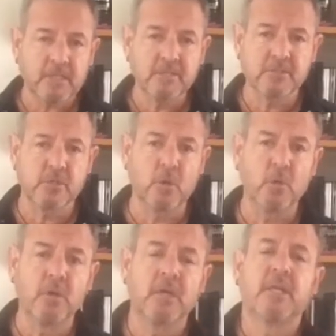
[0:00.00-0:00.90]

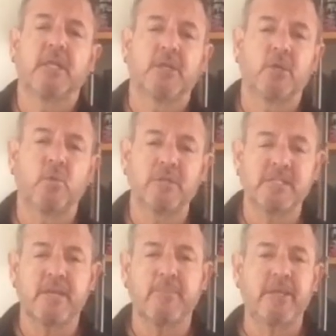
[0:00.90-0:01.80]
So, once
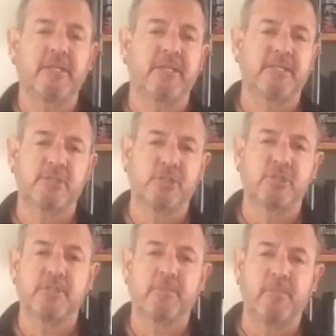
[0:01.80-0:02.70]
I made the
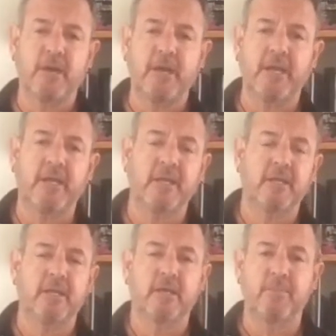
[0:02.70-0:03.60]
decision to buy
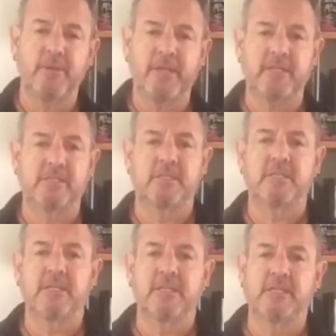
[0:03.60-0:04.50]
a bass
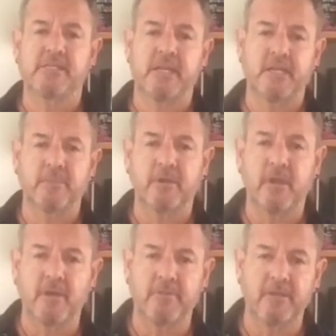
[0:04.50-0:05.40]
and to take up the
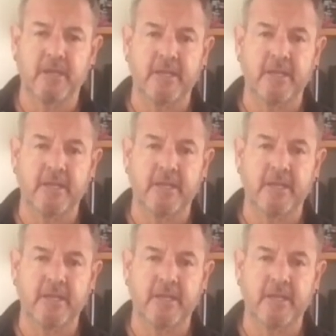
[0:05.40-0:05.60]
hobby,